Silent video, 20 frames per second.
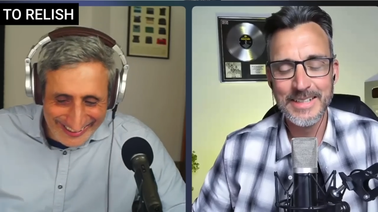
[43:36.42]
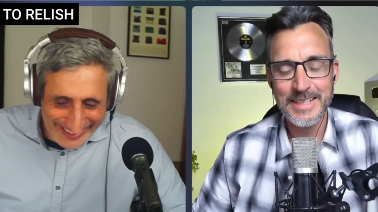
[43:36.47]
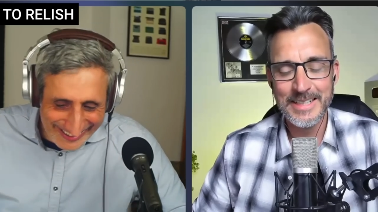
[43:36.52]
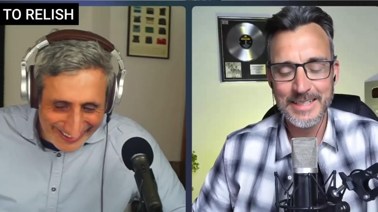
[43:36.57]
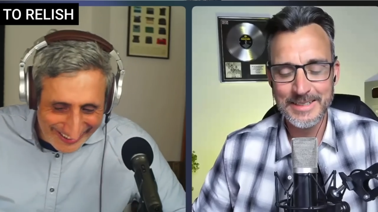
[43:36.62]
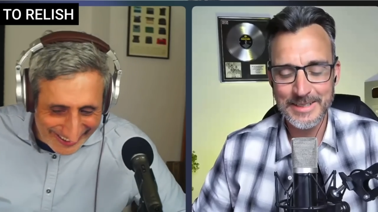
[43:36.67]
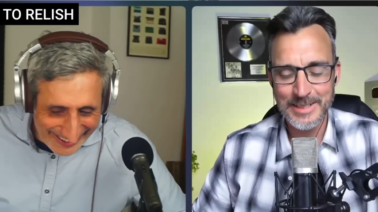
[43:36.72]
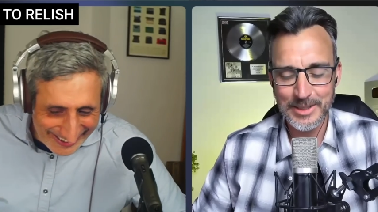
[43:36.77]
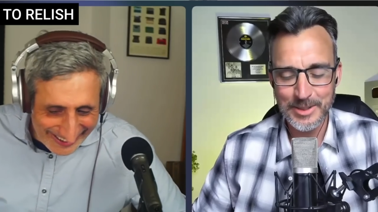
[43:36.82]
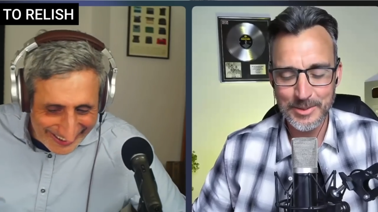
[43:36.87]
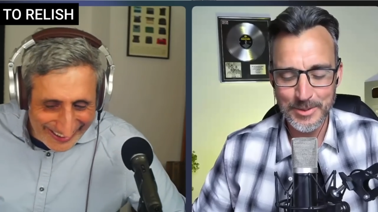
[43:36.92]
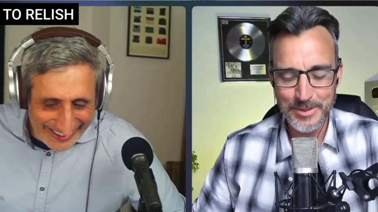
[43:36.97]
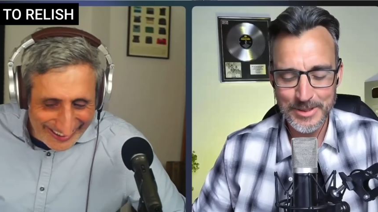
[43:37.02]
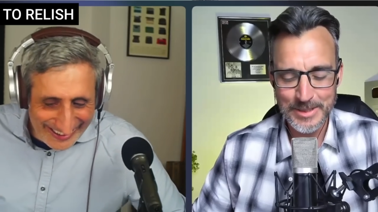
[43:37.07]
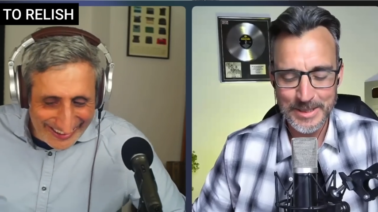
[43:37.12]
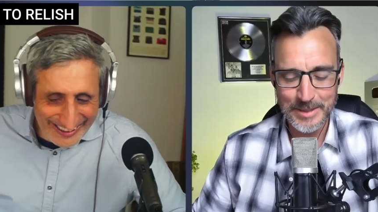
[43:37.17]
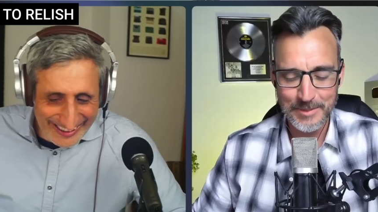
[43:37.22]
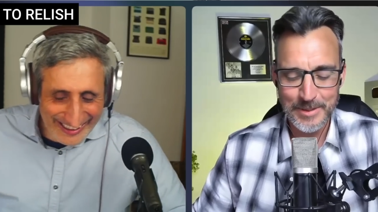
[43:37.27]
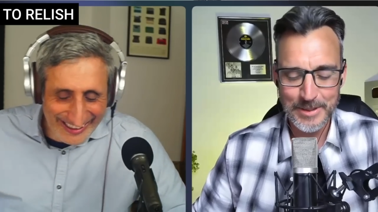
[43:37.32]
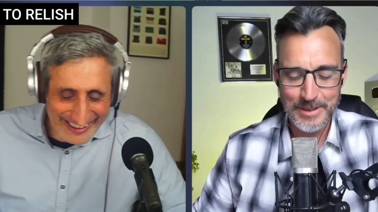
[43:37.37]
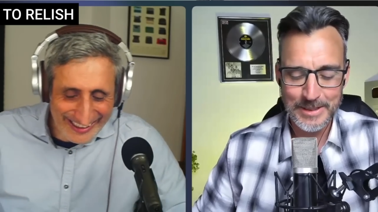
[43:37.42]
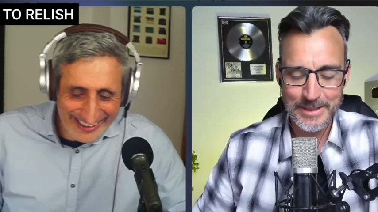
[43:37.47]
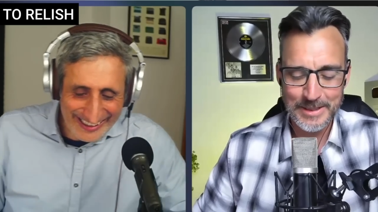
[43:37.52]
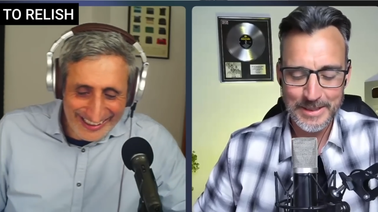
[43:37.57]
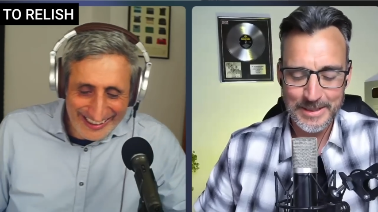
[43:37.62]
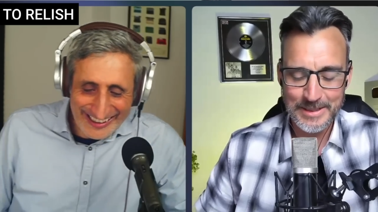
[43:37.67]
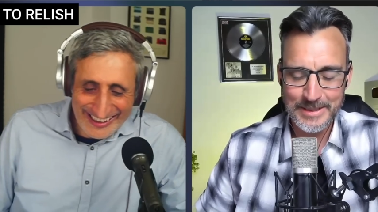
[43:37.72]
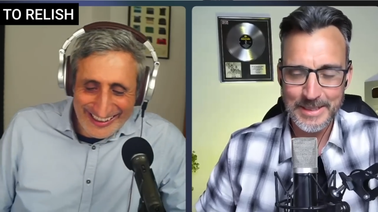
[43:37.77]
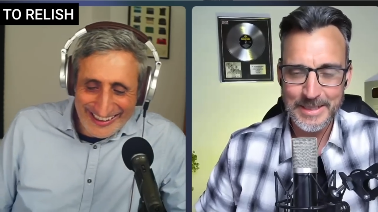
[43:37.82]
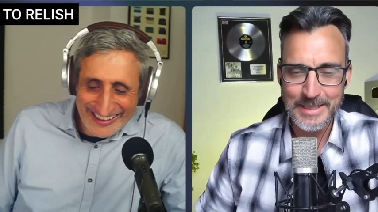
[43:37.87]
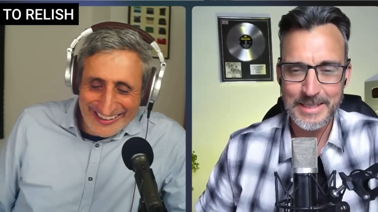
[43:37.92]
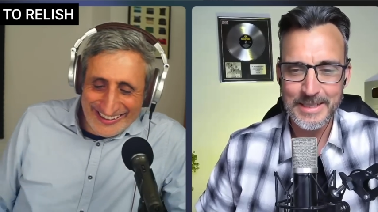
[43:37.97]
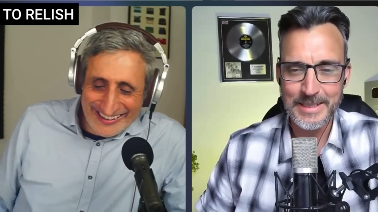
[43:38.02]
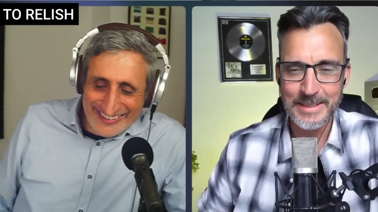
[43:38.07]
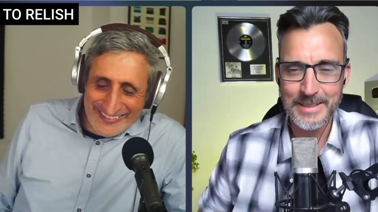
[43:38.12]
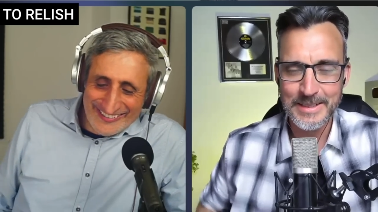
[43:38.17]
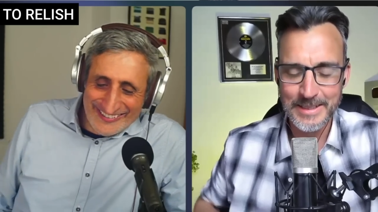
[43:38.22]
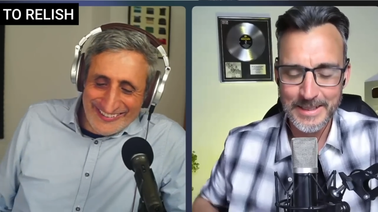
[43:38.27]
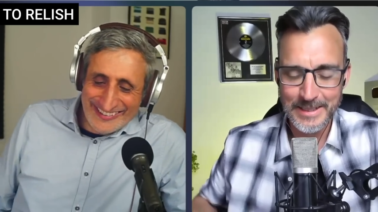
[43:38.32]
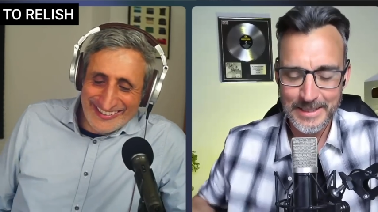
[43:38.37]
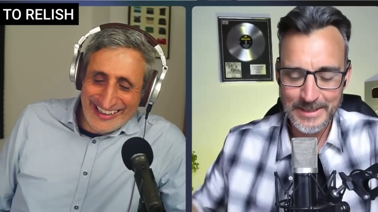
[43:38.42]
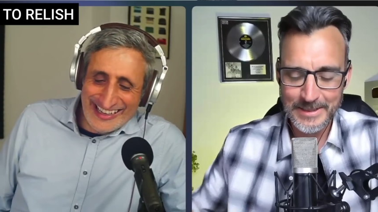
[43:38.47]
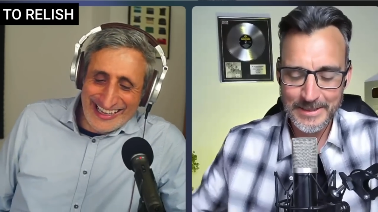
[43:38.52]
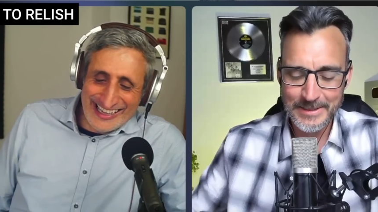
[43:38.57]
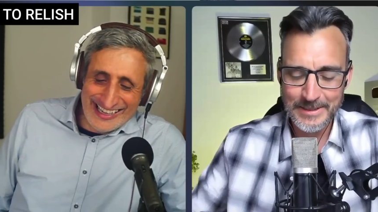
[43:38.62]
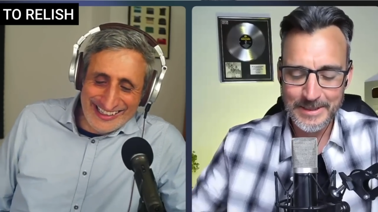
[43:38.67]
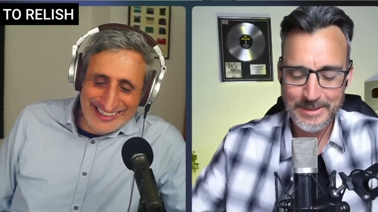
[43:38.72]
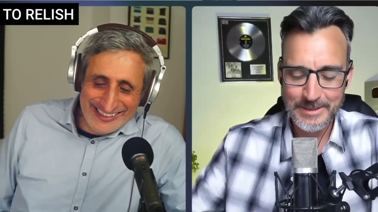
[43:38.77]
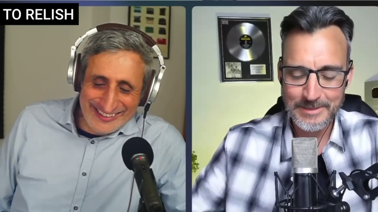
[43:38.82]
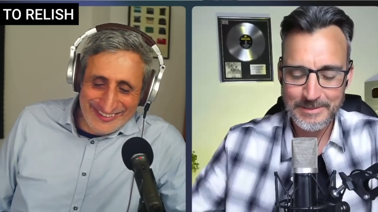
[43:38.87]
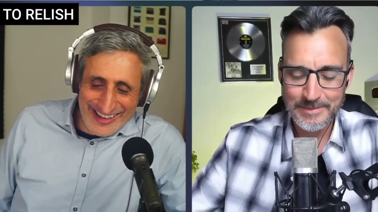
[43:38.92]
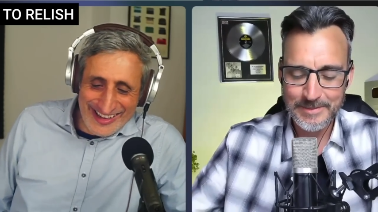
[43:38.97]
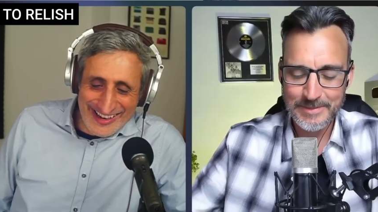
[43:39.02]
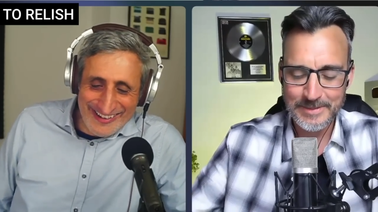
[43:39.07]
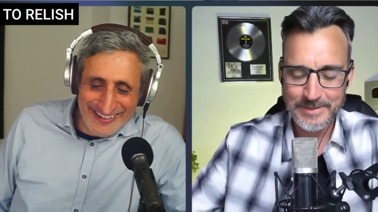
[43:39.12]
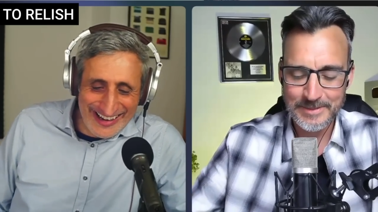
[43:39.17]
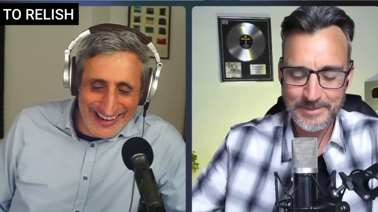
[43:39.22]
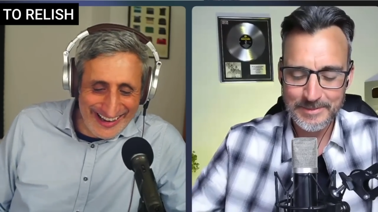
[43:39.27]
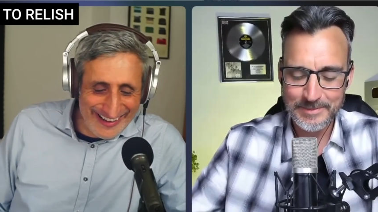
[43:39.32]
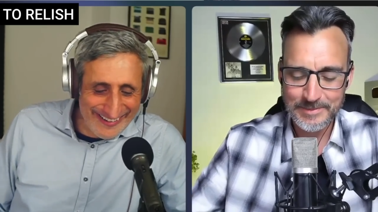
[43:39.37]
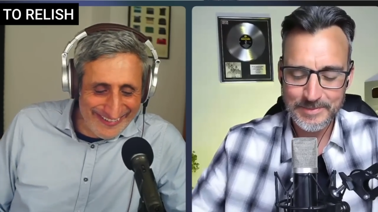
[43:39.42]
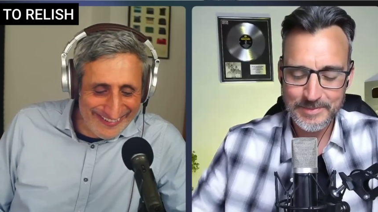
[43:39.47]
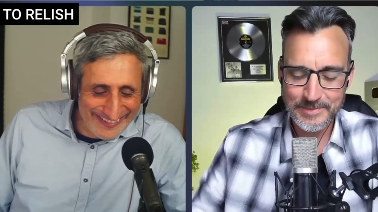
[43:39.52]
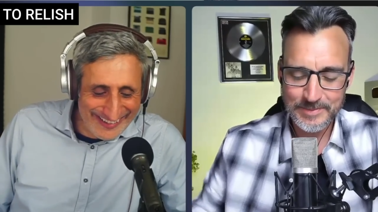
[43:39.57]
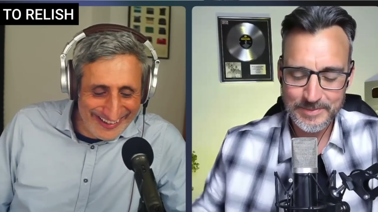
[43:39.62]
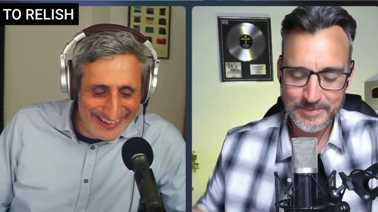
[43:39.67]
Speaker 1: yeah it's terrible, isn't it? But it's, uh, it's oh, fair enough.